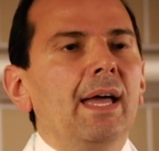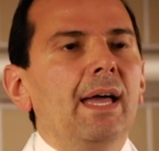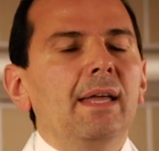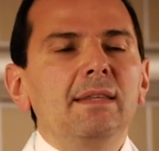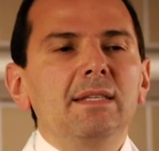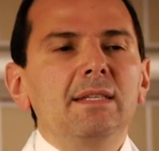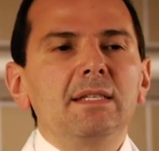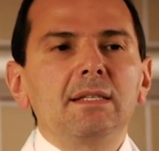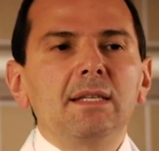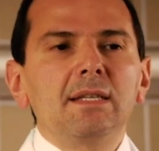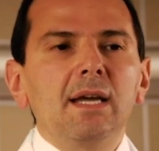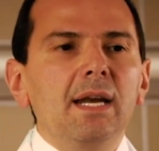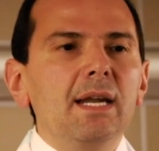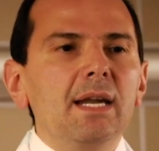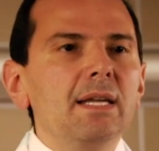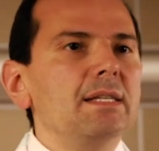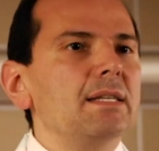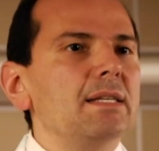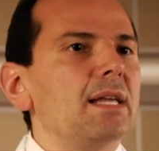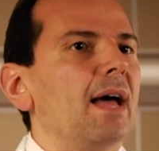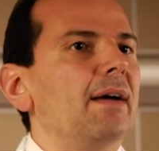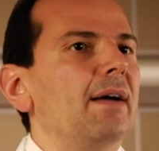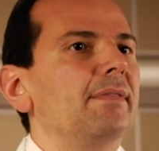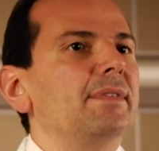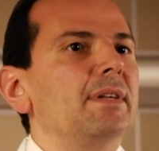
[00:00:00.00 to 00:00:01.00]
is true
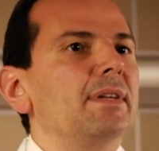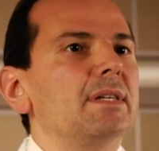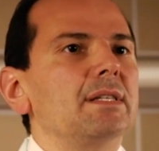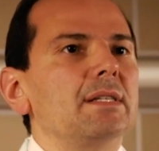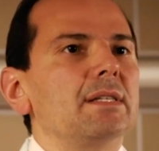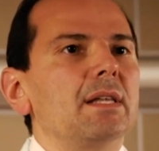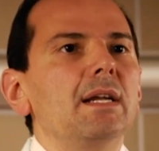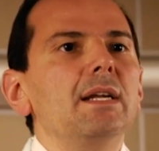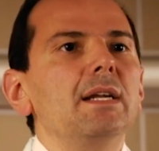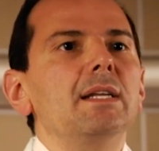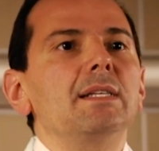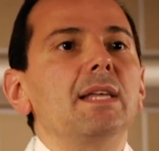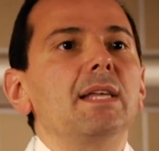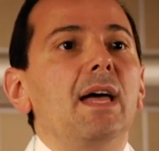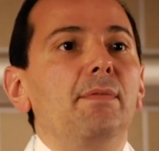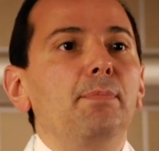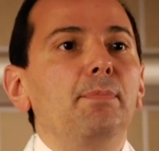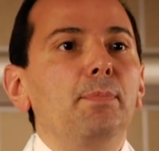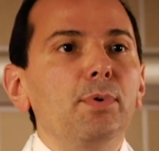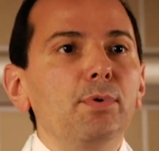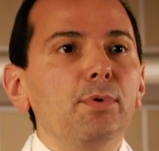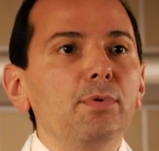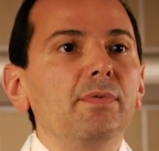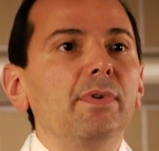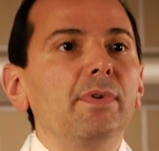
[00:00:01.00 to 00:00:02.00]
or not? Now,
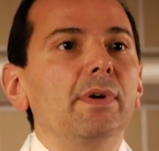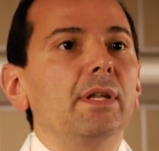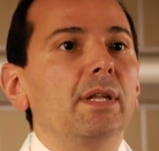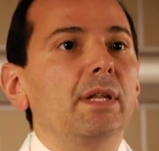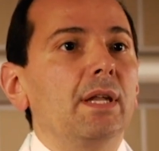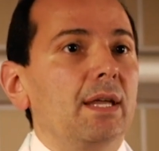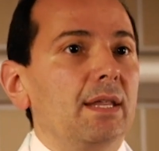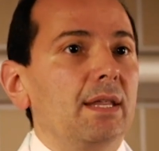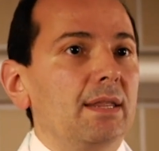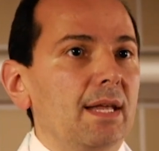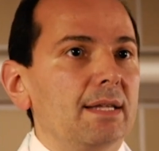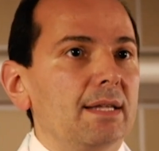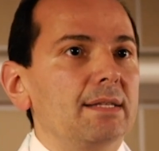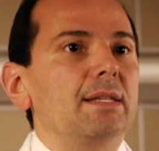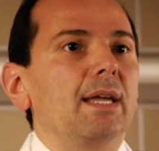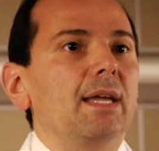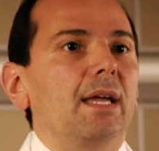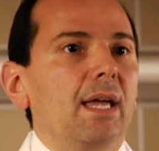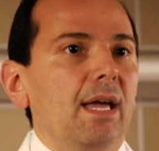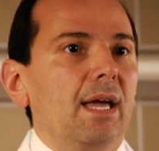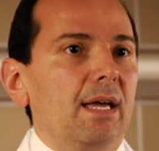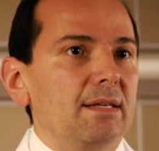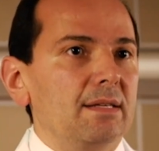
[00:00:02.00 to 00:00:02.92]
if that link or that